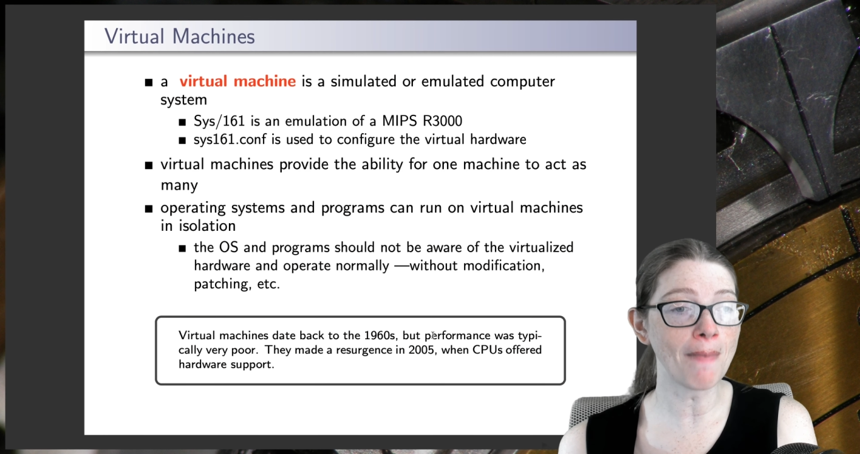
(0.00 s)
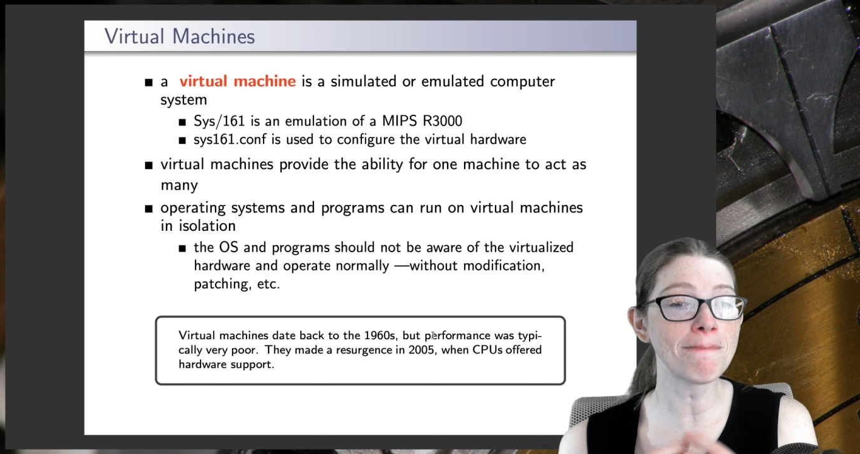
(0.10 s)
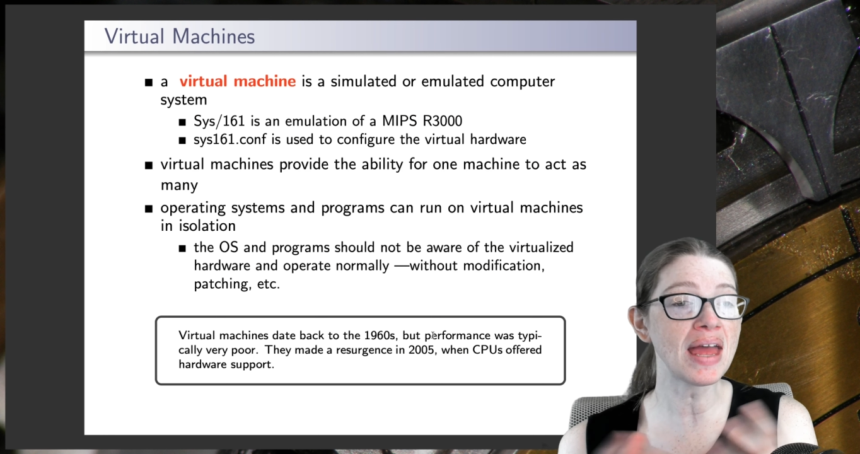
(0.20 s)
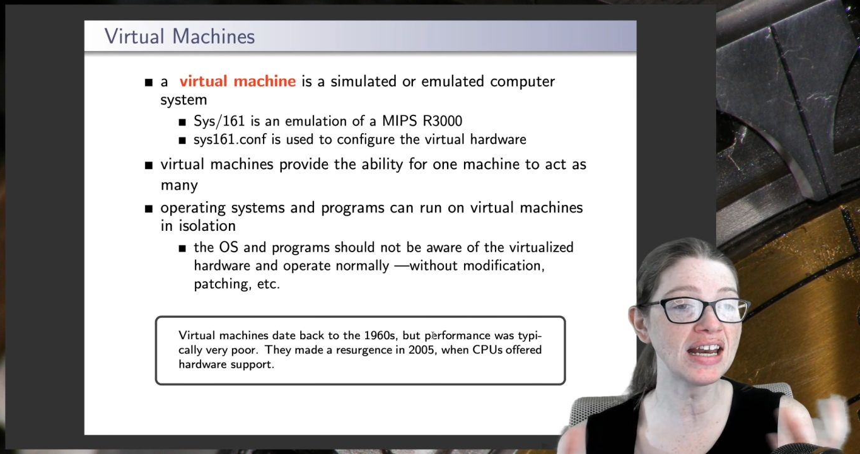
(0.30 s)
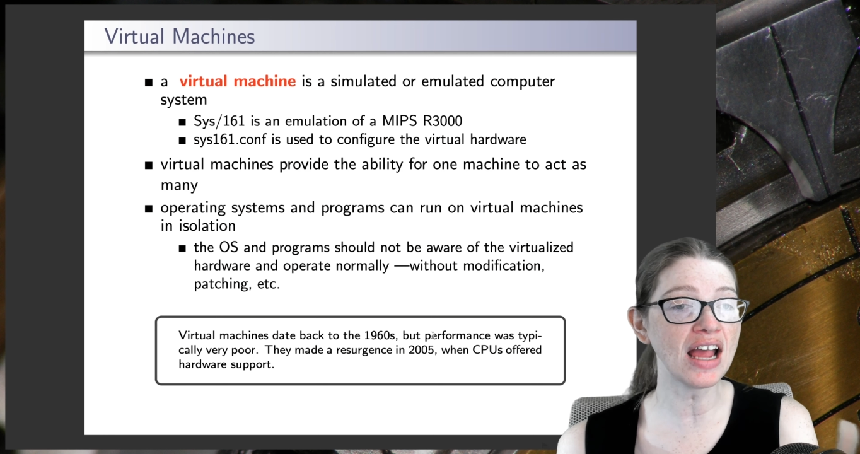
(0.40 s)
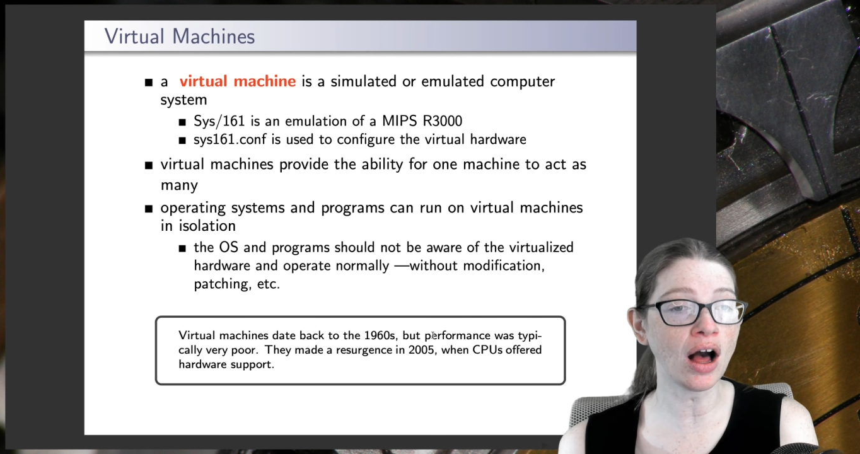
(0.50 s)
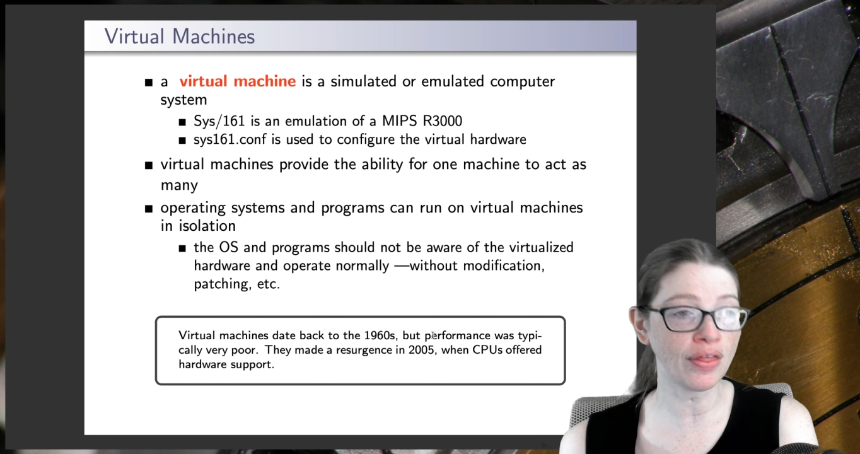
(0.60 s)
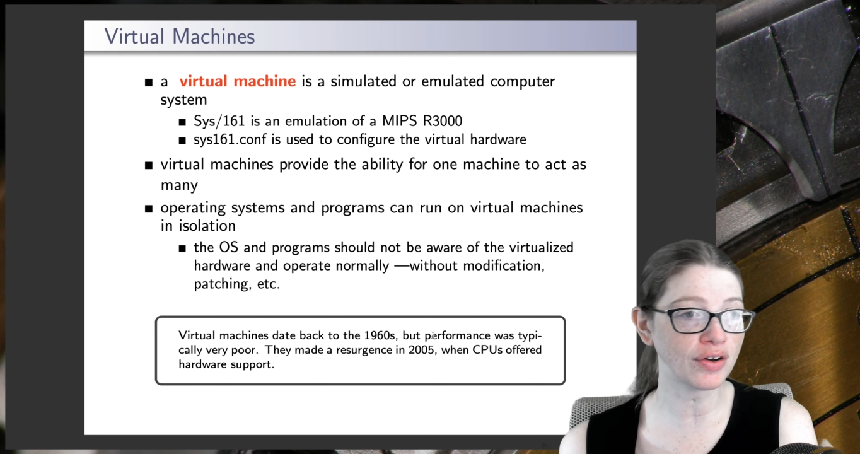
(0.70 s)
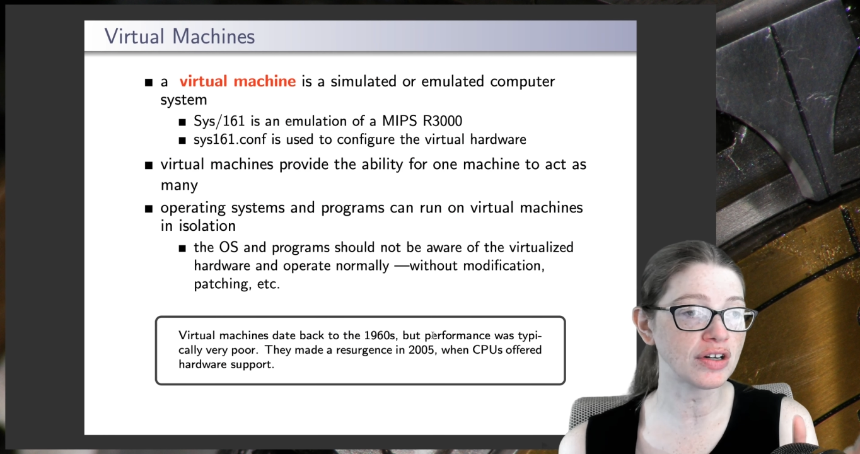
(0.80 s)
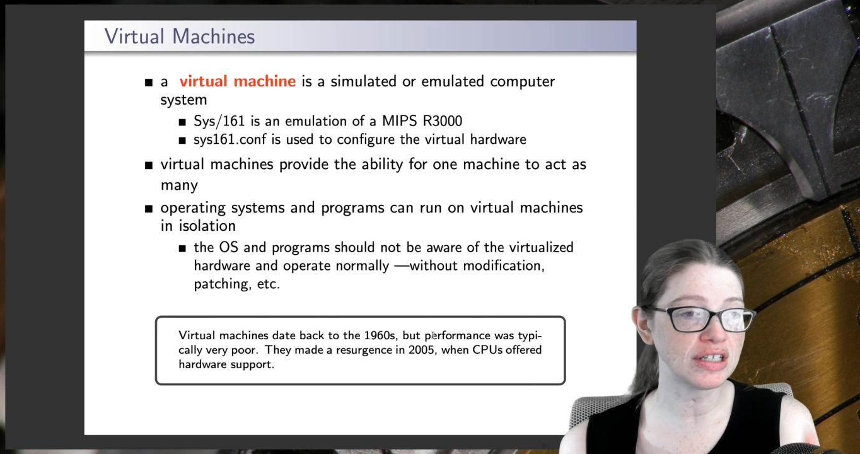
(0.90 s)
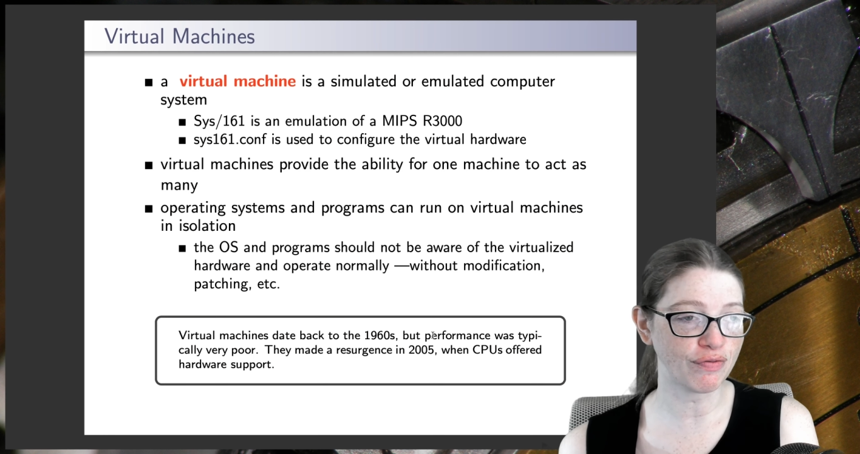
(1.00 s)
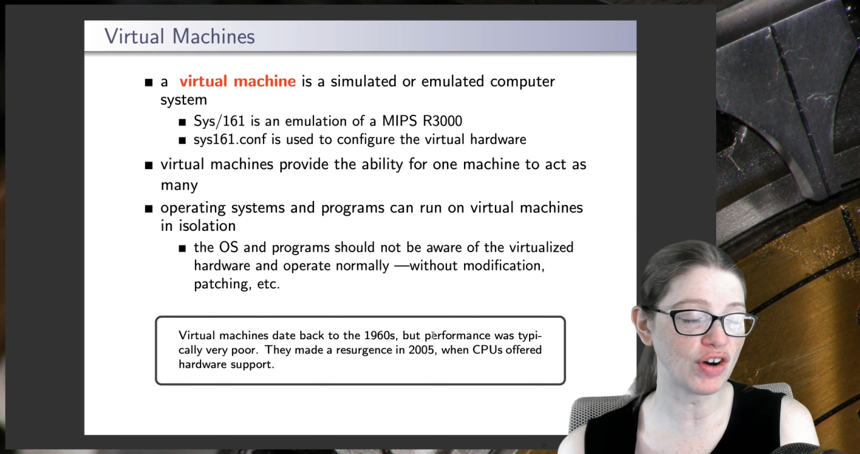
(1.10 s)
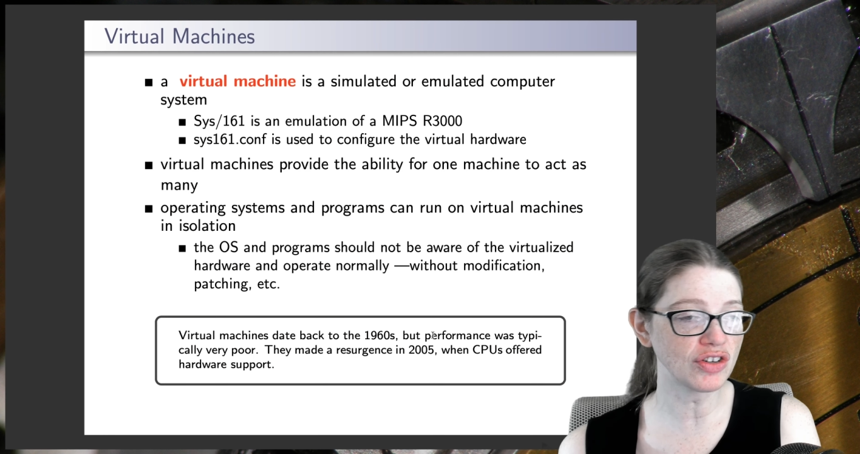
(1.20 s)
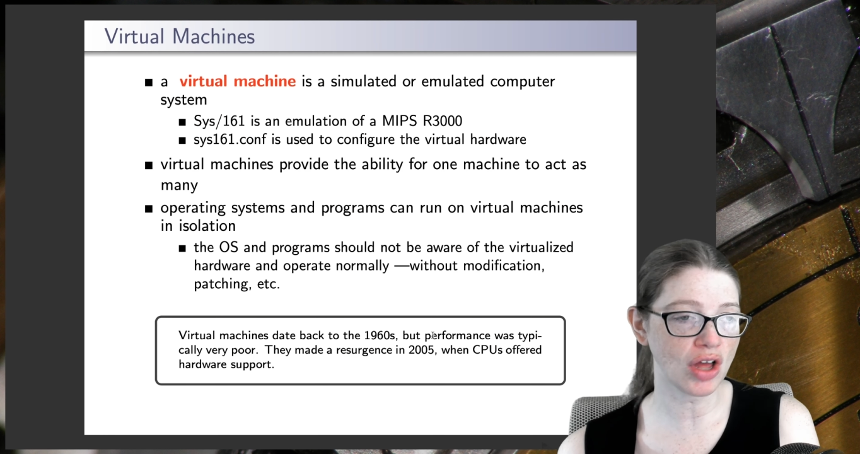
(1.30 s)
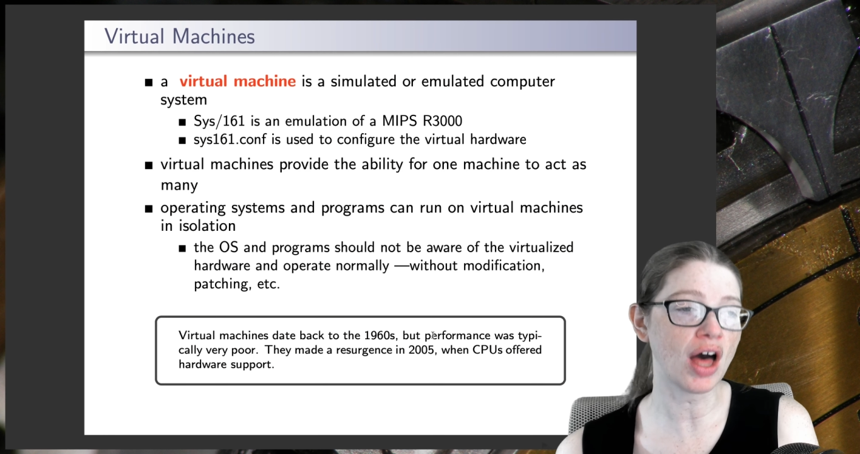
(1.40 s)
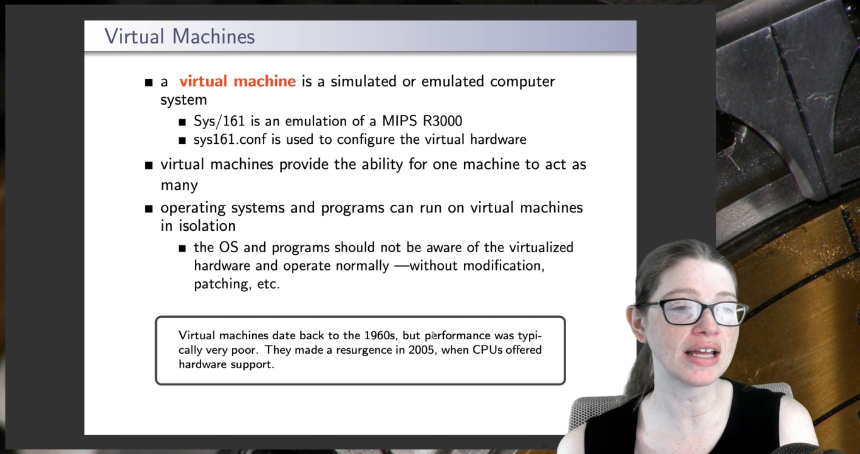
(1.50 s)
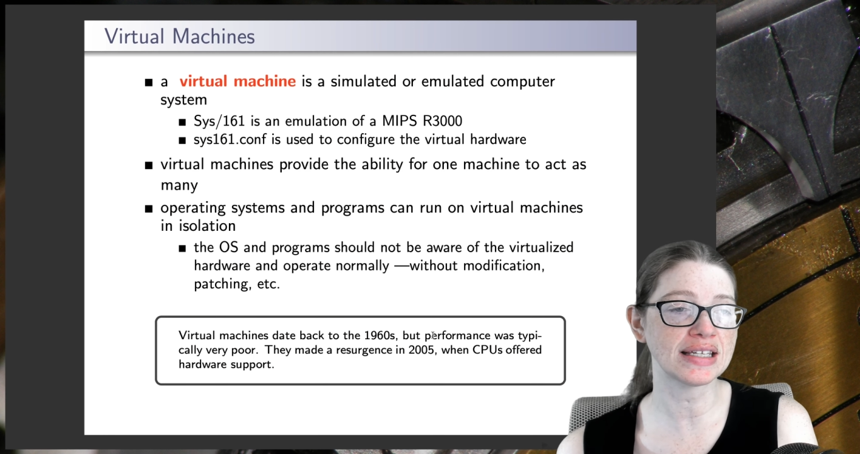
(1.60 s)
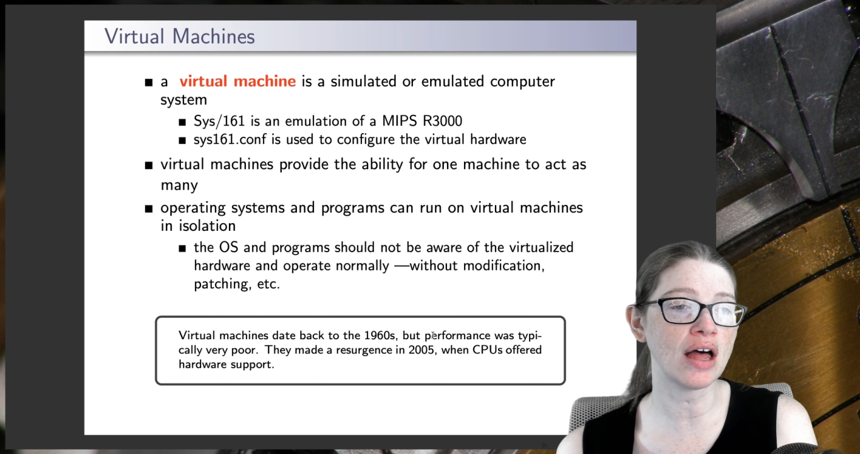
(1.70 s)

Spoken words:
many other different kinds